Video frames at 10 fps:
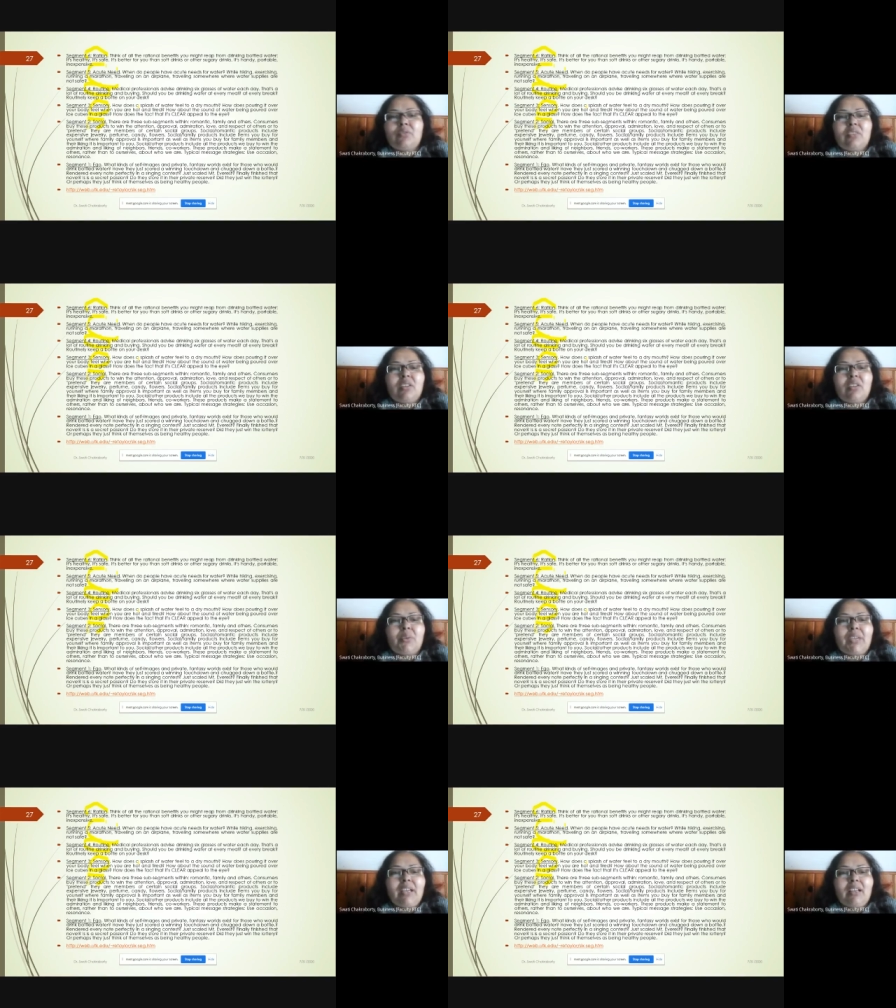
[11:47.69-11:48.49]
Okay,
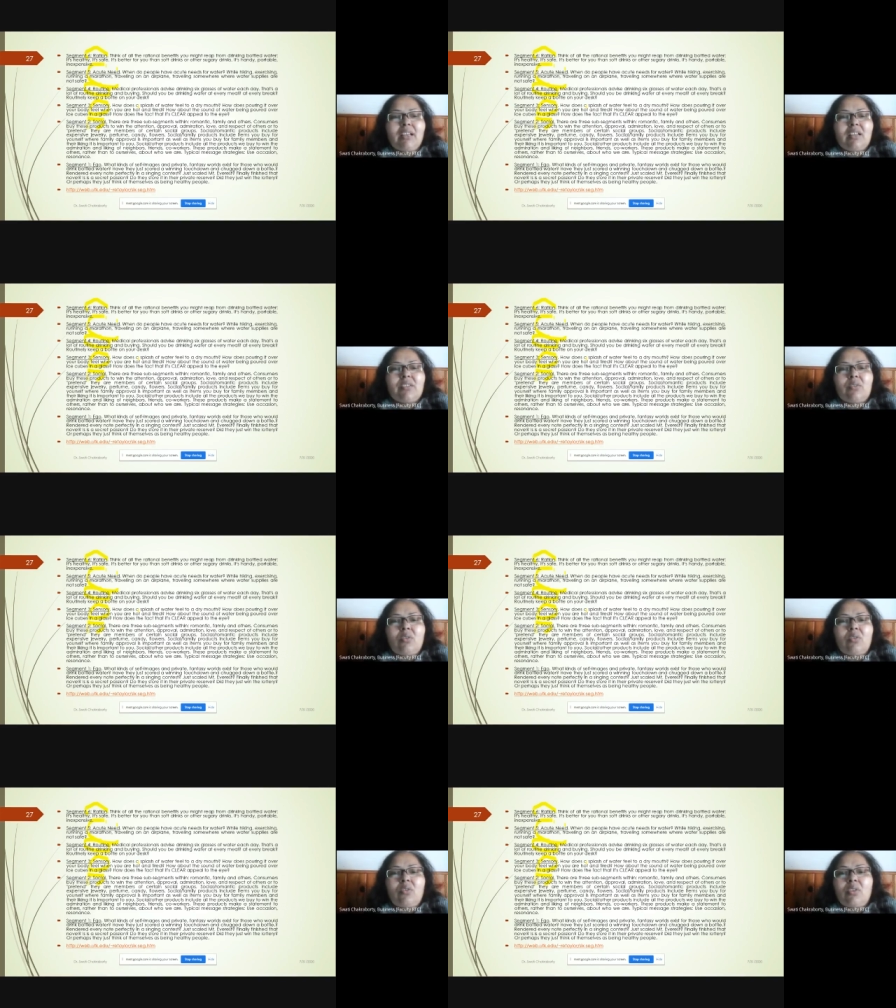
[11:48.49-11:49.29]

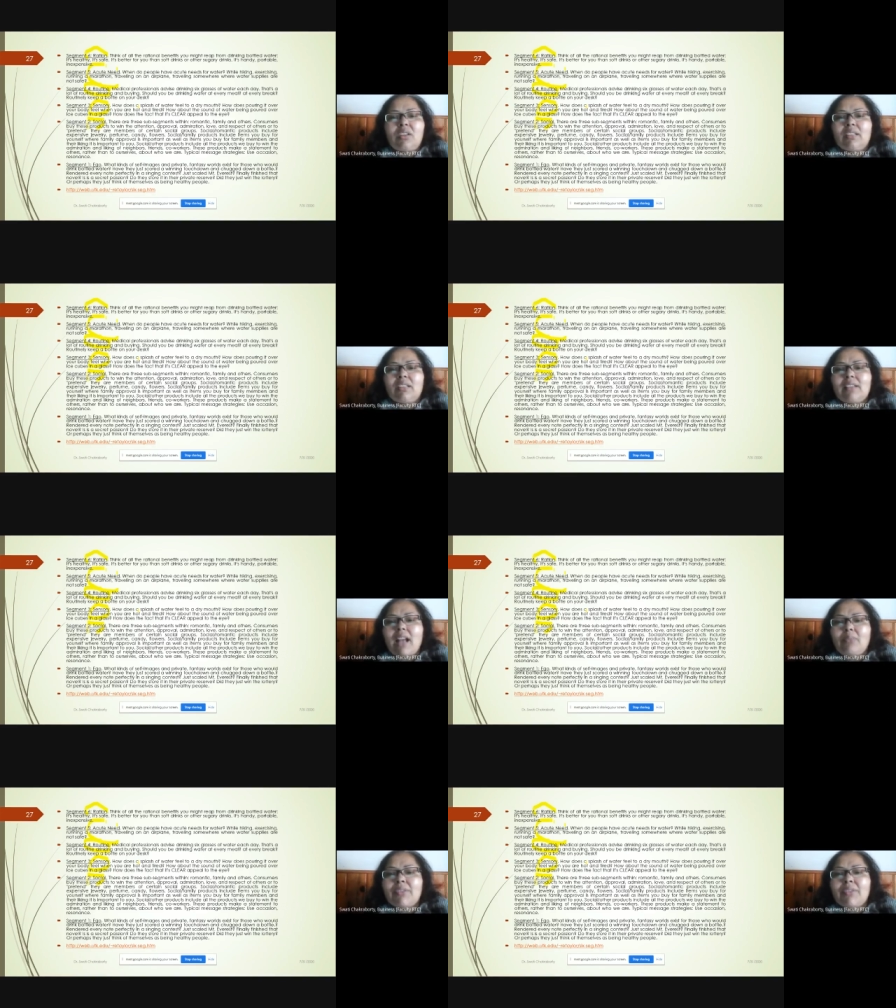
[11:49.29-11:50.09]
so this
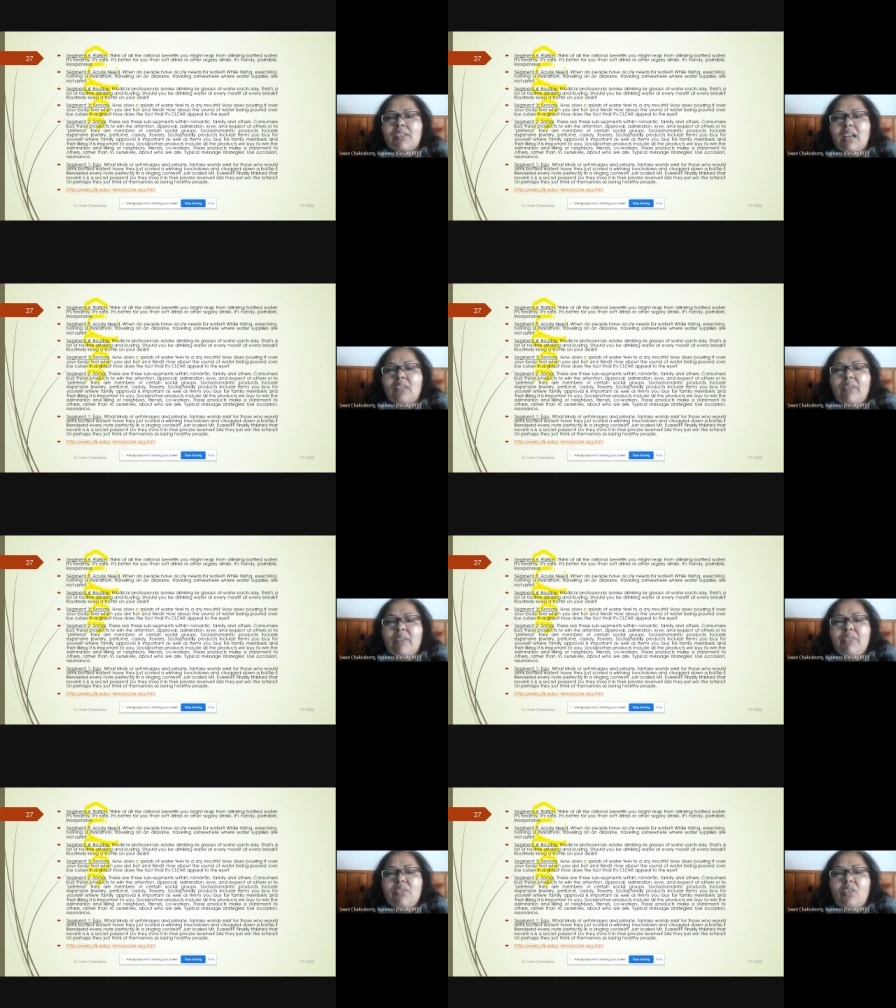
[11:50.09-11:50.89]
happens, and when we
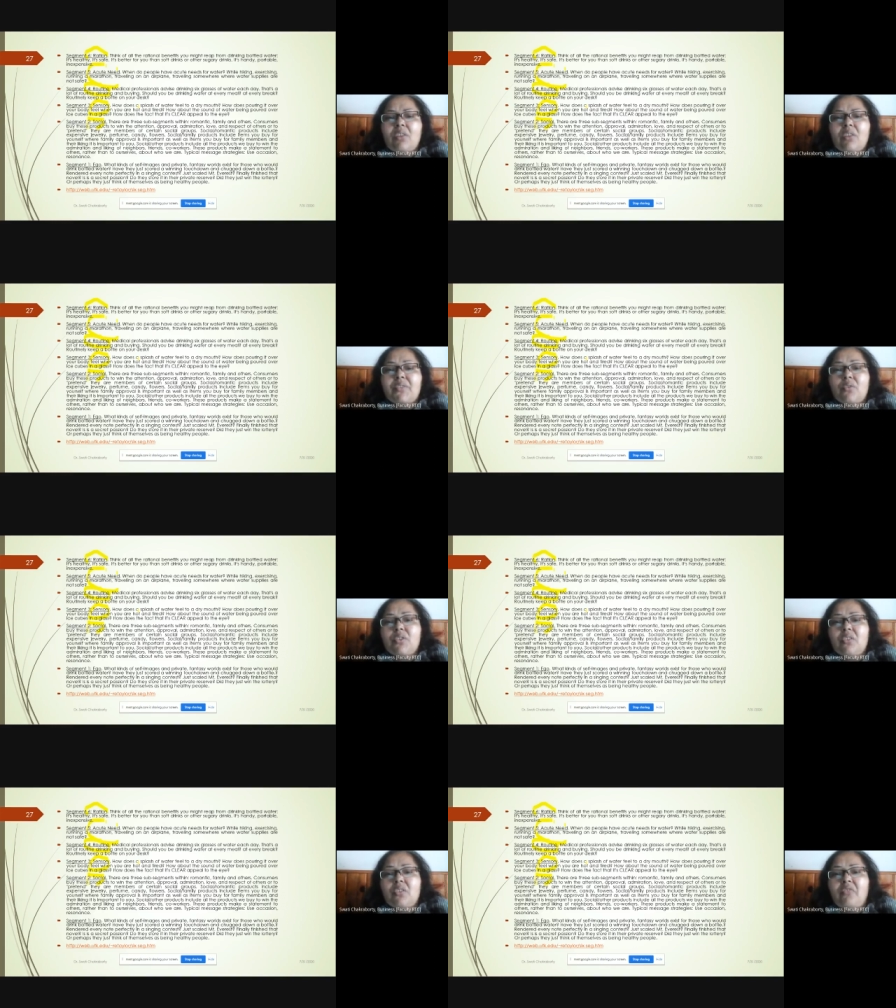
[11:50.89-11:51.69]
talk of social or
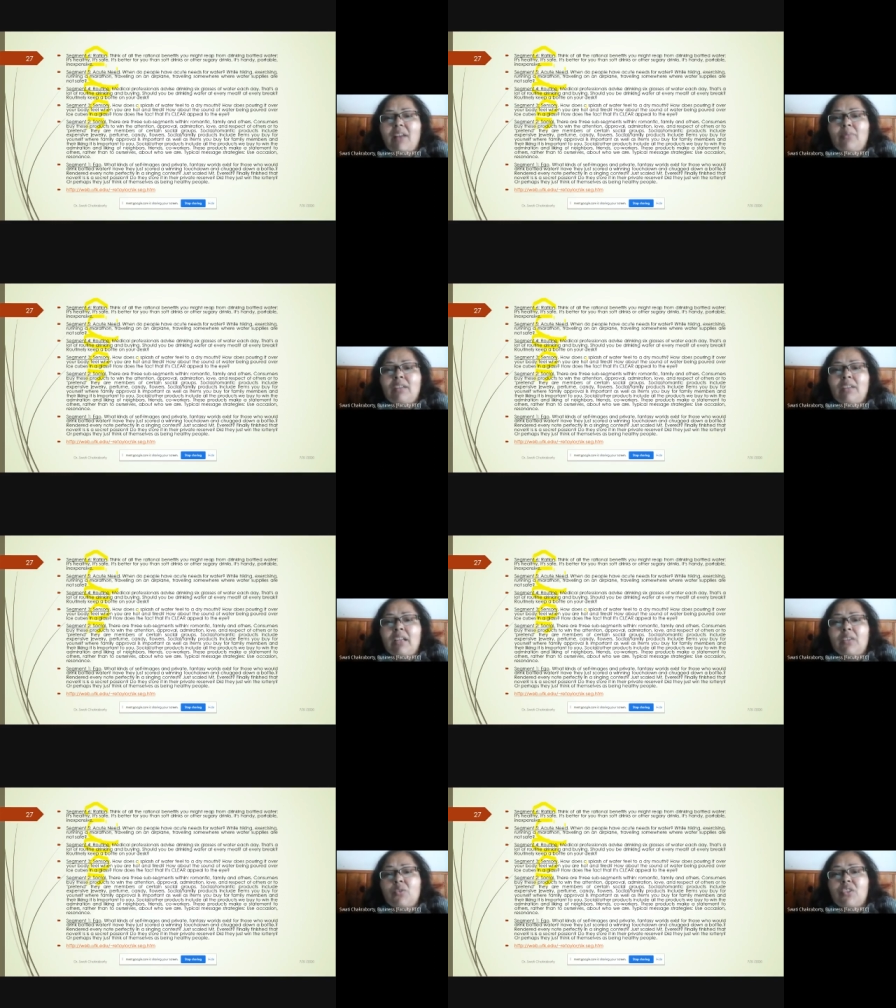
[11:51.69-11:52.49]
family,
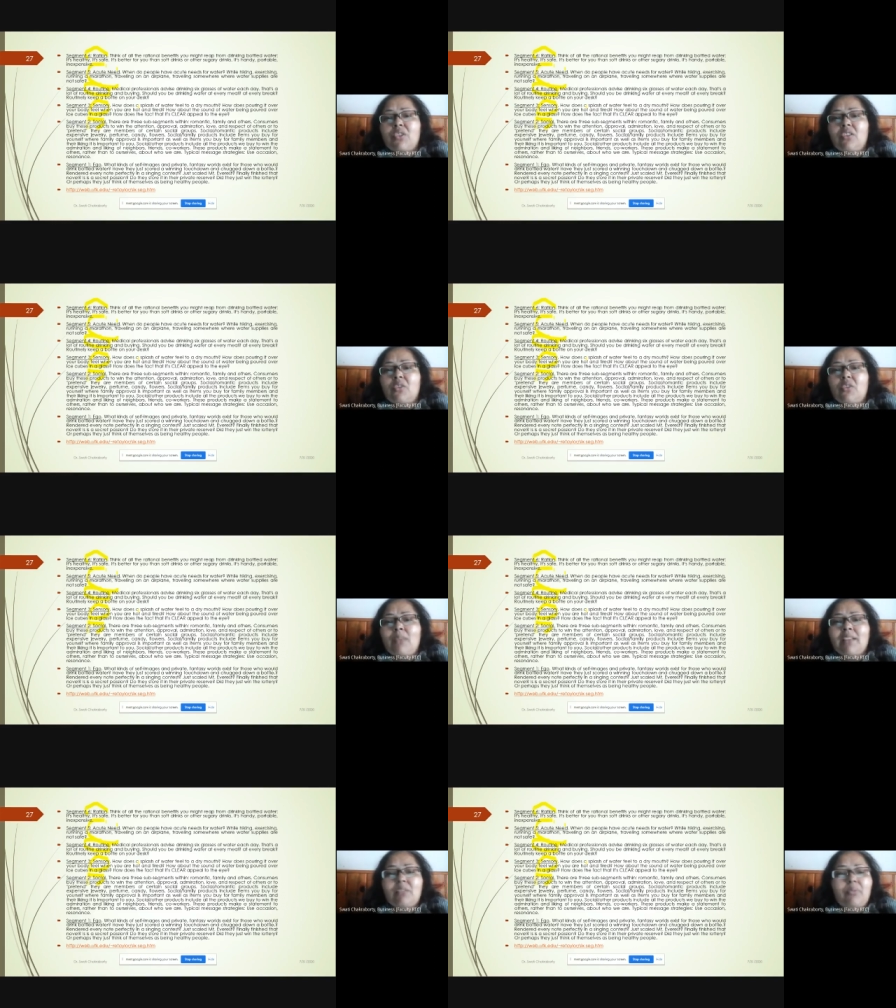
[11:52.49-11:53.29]
social or romantic
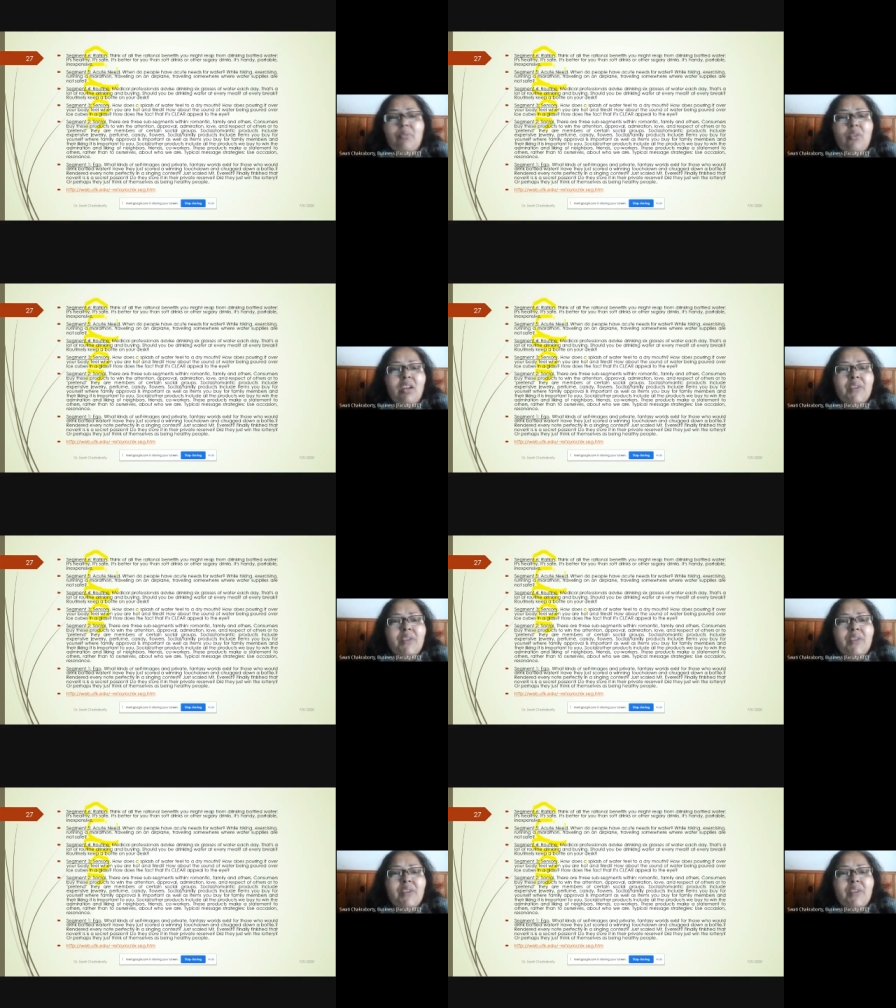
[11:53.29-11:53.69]
products,